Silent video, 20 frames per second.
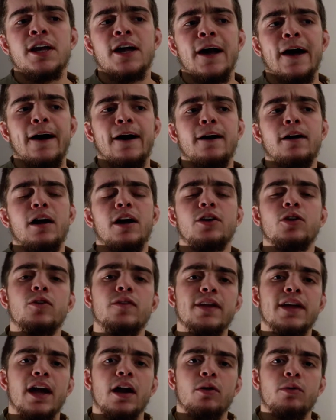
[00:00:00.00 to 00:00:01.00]
I know
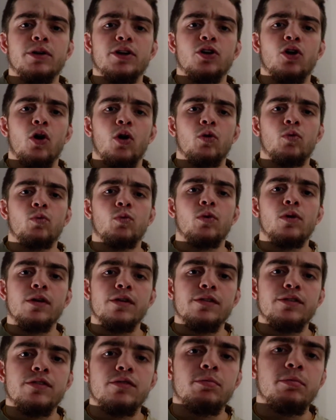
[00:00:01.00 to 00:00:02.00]
they got recalled
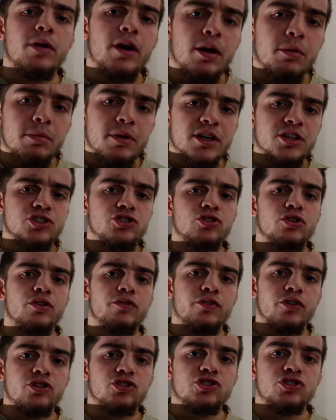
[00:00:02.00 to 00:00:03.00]
once, but I'm not sure
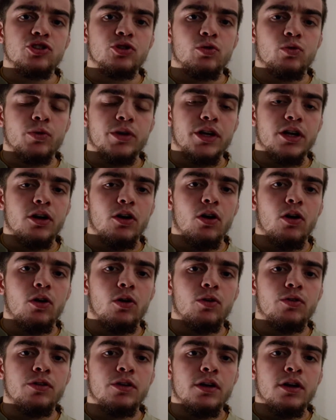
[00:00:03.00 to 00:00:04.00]
if they're still
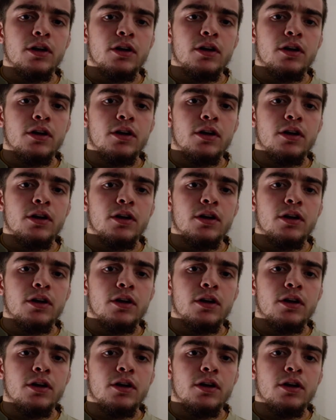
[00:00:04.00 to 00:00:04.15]
recalled,